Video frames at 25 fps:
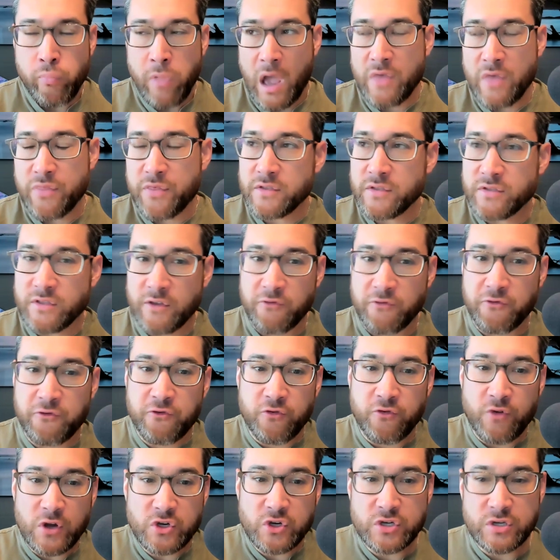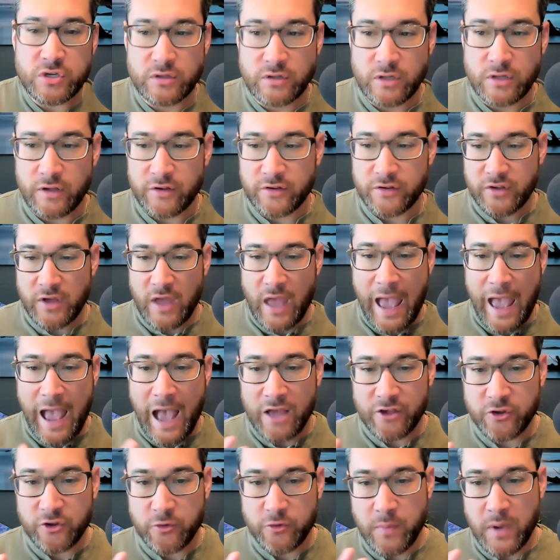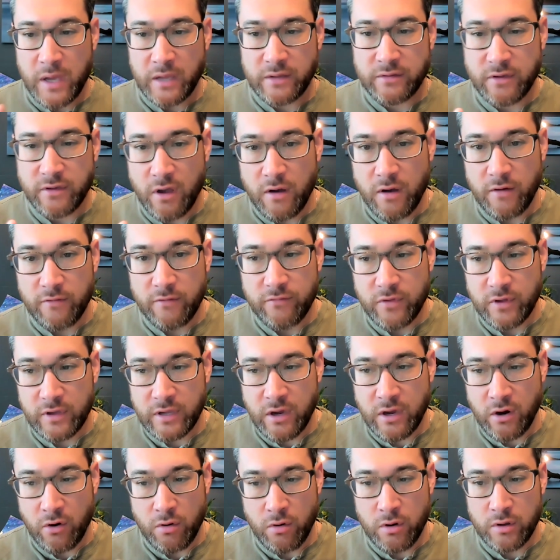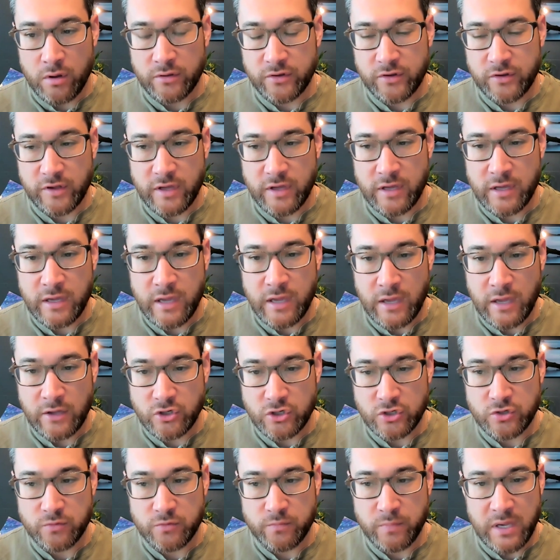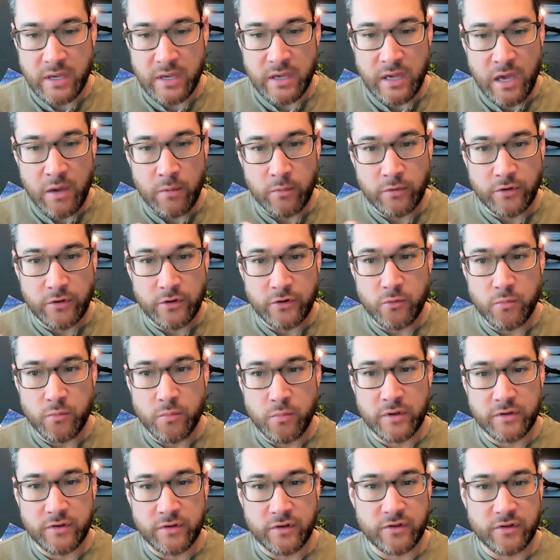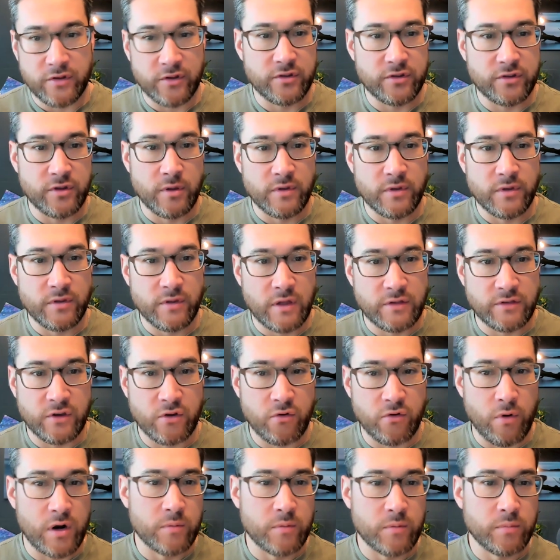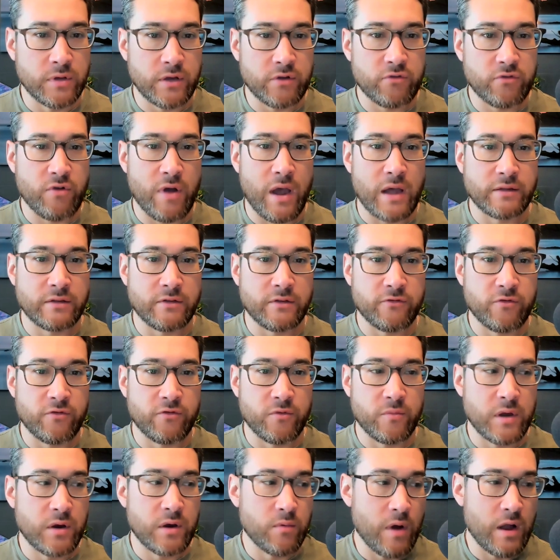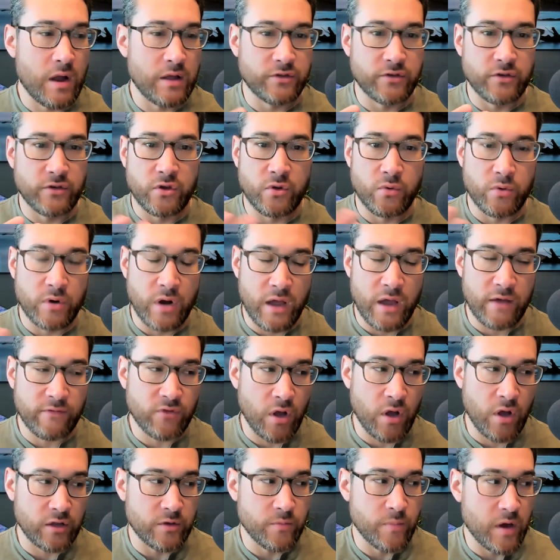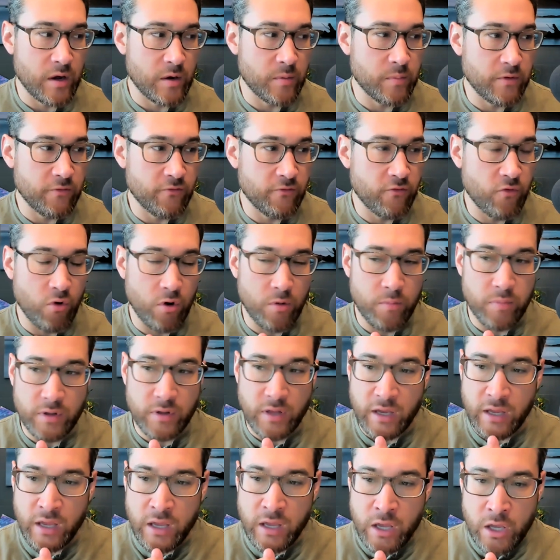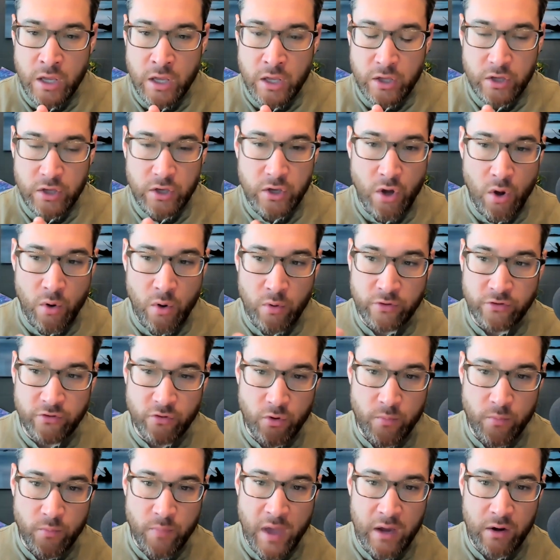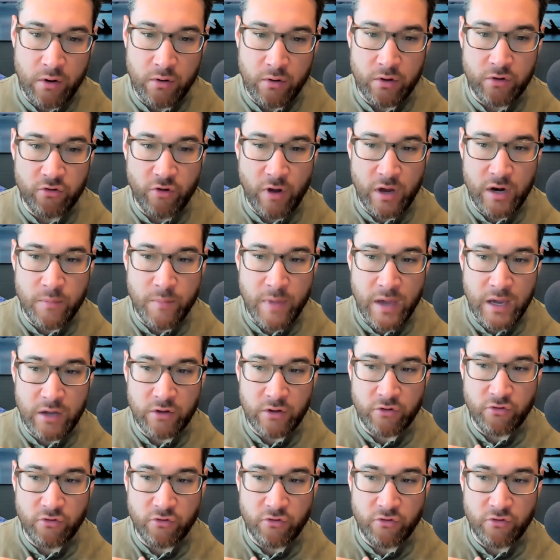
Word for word: I think the frictionless aspect of the currency and just being able to do business is something that's incredibly attractive for me, right? So you and I have talked about it before, but like you go into a bank or you try to make a